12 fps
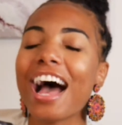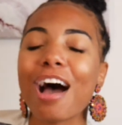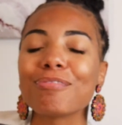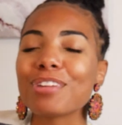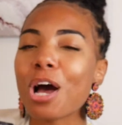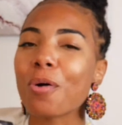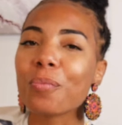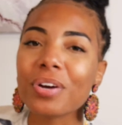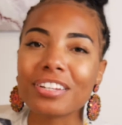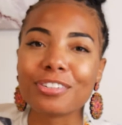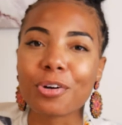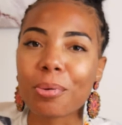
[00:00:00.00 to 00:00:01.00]
I'm not
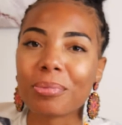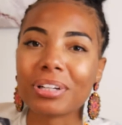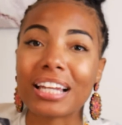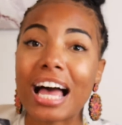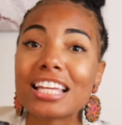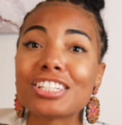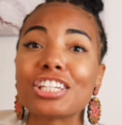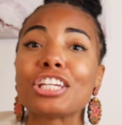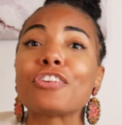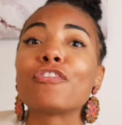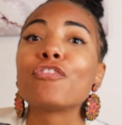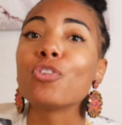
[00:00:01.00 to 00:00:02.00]
with
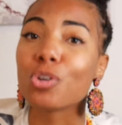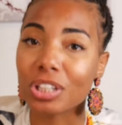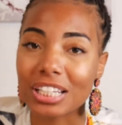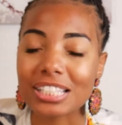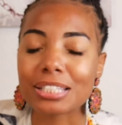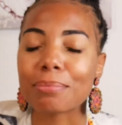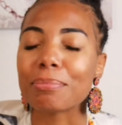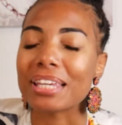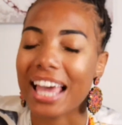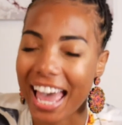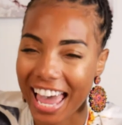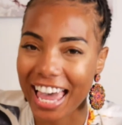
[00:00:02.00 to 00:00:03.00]
normalizing foolish
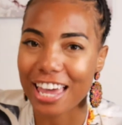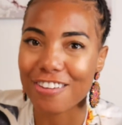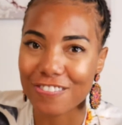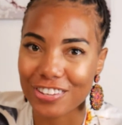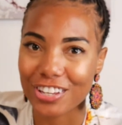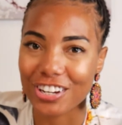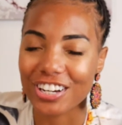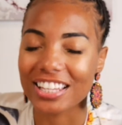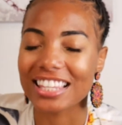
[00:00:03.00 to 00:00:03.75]
behavior.